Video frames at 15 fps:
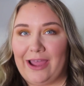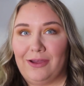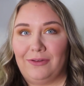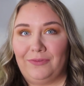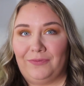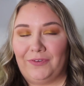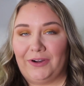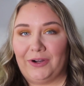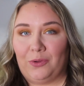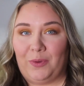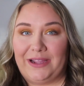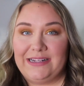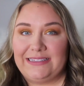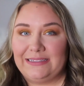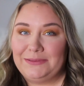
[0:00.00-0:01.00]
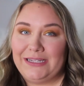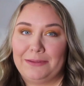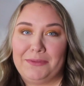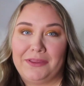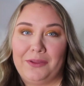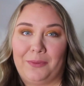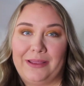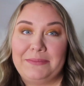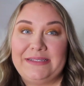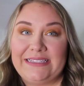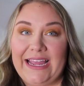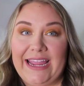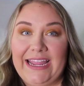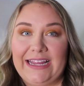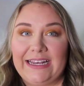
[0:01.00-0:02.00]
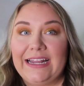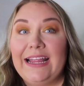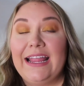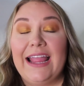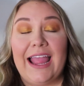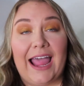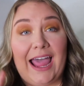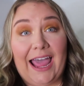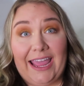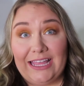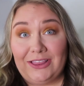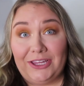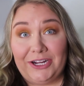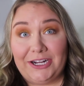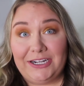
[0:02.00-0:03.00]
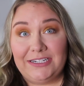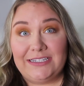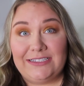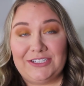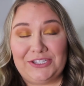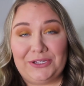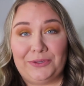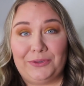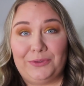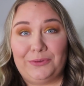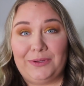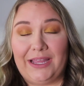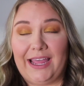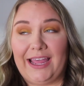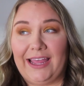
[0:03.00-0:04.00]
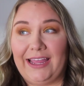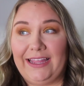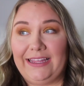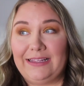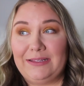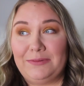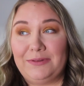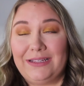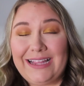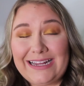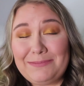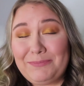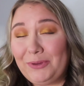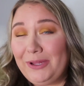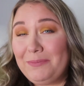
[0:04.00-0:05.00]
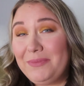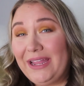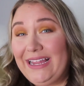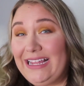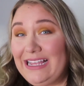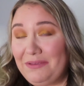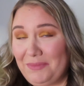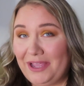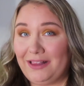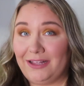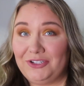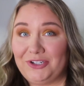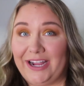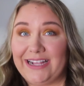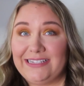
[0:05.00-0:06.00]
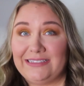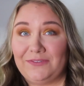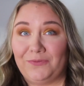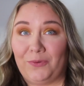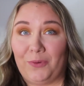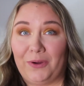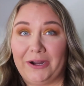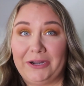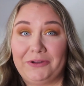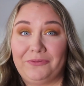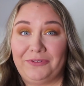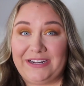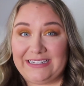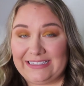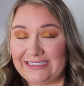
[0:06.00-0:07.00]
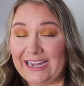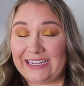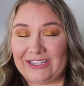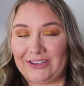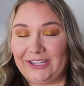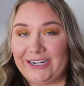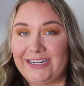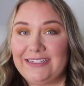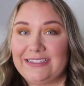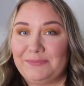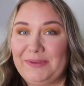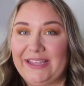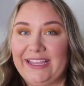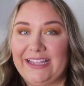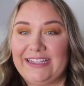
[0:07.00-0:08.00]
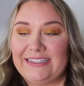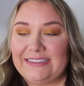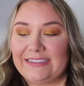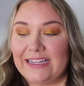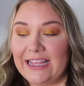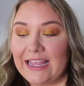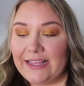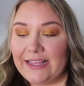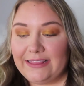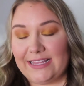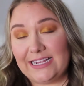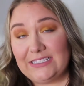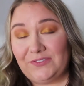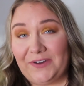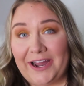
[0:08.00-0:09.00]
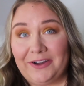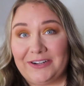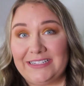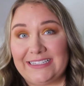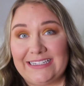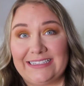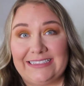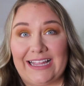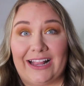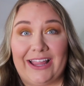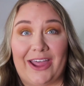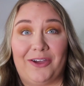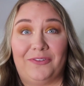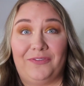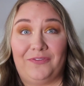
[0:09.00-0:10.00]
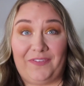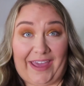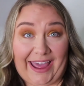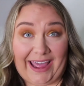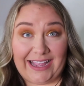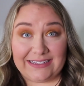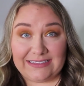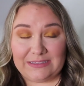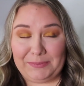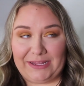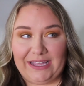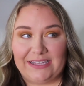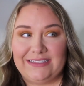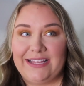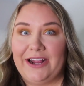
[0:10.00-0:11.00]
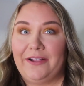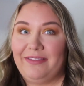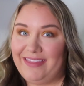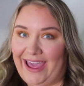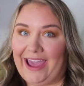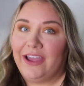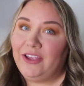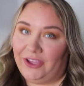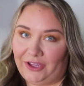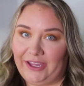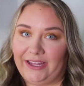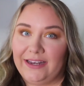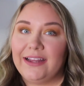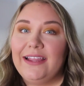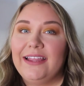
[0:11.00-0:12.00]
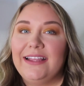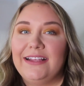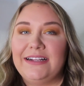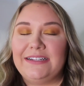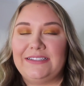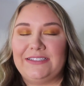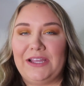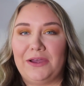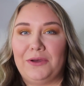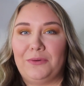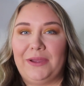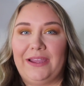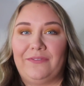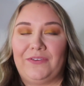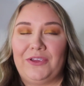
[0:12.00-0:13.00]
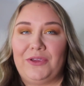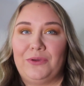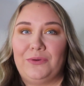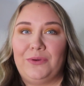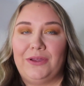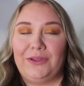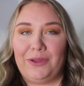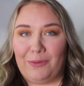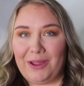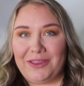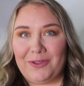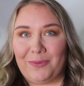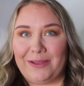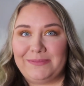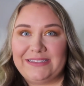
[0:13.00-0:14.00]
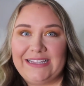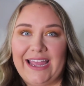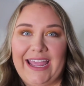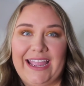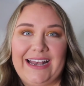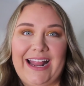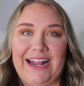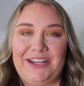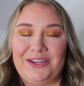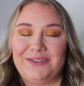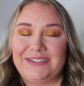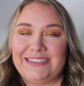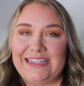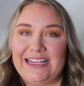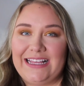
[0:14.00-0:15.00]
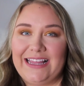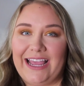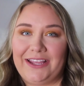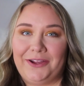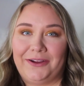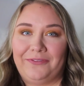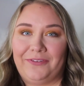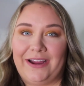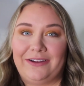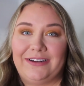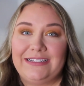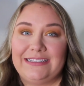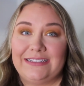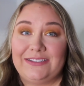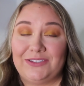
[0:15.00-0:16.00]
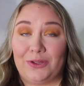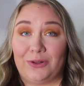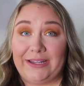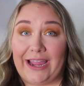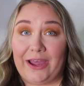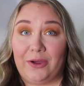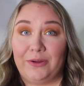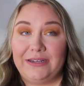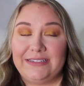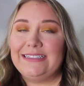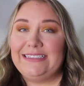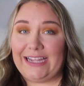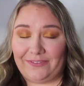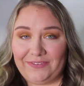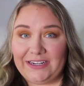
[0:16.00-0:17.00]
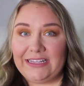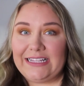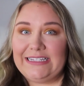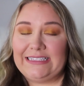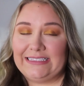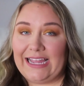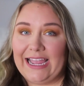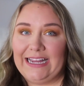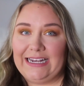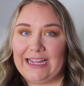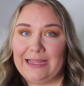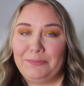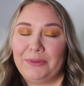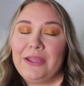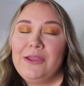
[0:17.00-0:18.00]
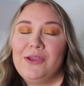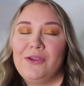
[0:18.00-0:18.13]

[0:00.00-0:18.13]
out for quite some time on the website. I learned to input my email address for restock alerts because these fragrances sell out fast because they're that good. So if you go on the website and you see that your fragrance is sold out, definitely sign up